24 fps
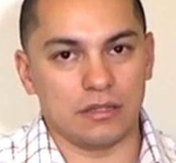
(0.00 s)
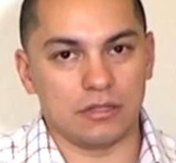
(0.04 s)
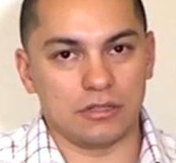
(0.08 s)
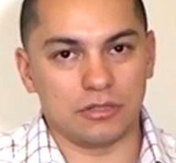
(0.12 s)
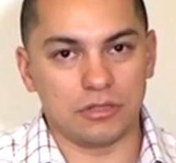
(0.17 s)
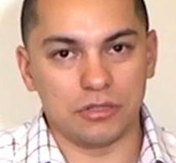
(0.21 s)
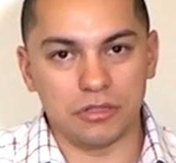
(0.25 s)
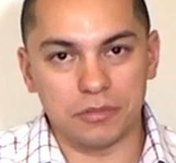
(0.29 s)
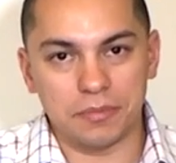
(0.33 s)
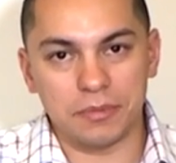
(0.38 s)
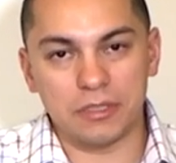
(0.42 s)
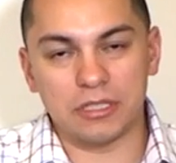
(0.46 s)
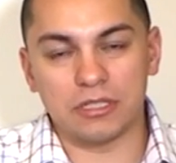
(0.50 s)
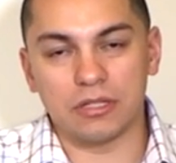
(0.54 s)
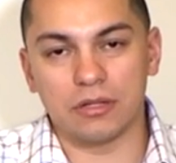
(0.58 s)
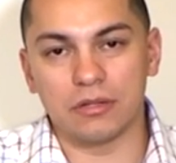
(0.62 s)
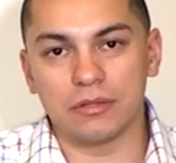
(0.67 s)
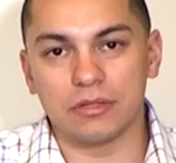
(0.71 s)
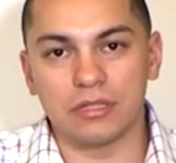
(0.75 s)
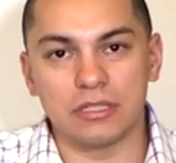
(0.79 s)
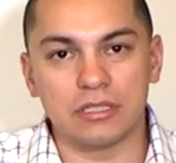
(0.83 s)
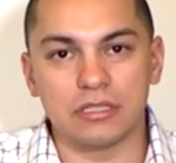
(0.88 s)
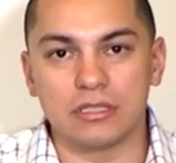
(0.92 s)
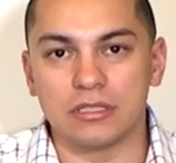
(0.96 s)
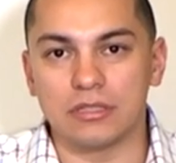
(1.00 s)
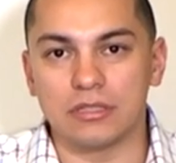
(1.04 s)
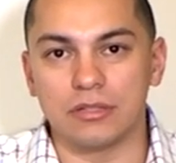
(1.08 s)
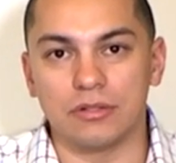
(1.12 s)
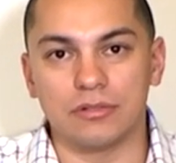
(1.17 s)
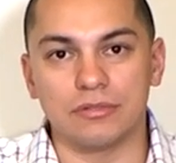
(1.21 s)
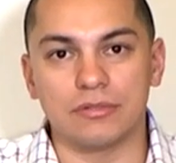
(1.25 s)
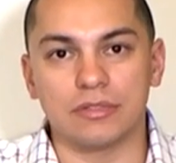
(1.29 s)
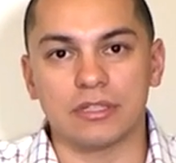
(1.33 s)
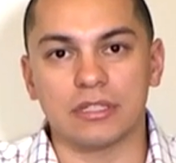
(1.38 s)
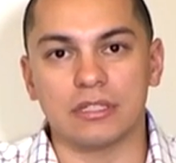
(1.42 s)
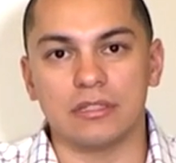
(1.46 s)
truth be told, this is
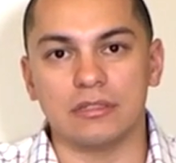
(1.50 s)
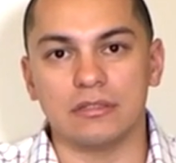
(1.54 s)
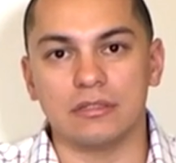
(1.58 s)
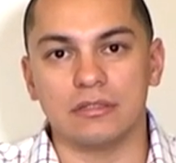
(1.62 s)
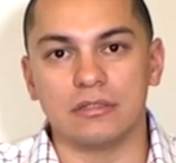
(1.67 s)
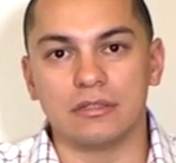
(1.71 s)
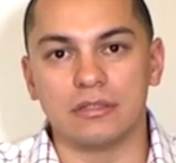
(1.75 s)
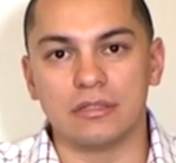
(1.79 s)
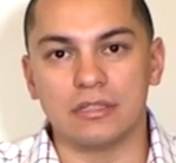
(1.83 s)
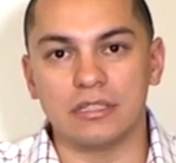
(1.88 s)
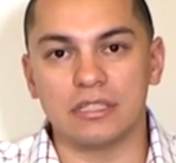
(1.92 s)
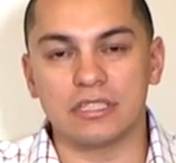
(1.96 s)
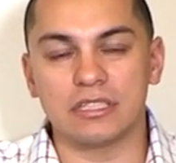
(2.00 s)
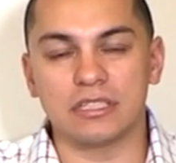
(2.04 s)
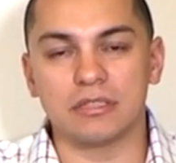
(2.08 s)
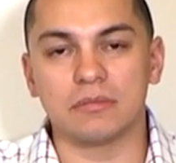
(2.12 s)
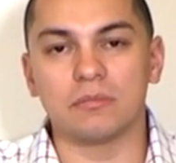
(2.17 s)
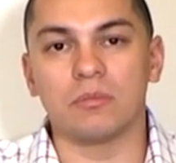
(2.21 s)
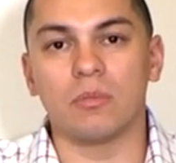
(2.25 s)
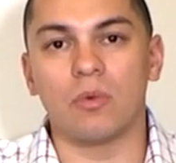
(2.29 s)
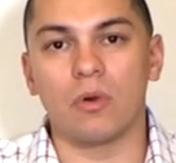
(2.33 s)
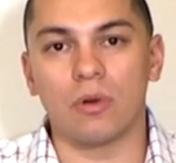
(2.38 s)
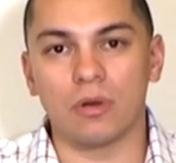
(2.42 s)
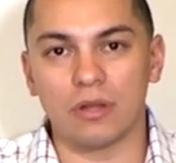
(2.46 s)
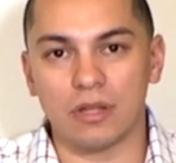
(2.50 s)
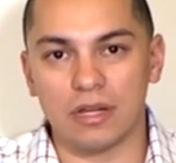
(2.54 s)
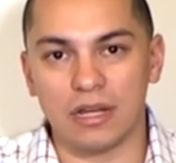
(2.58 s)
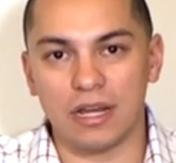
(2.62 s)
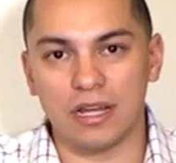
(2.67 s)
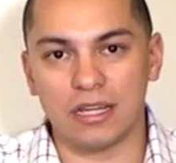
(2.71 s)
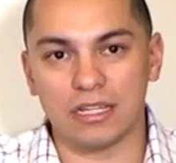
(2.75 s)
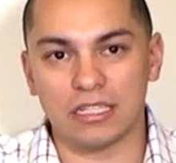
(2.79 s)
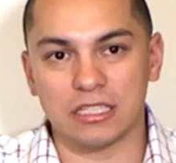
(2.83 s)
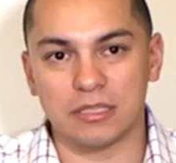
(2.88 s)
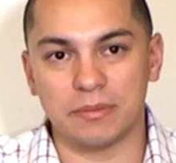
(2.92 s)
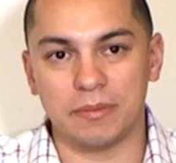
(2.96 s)
overkill. This is more than I
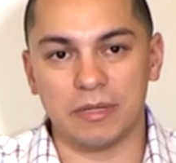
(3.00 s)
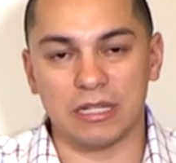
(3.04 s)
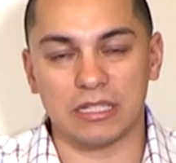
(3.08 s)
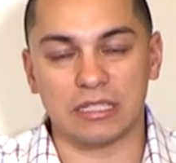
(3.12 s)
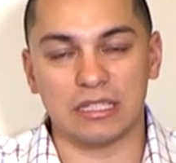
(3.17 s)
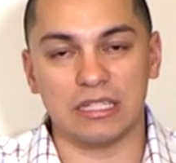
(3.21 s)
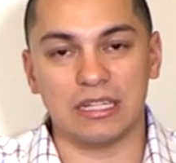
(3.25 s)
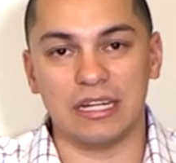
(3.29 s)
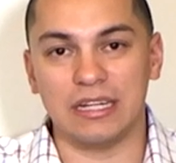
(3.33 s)
expected.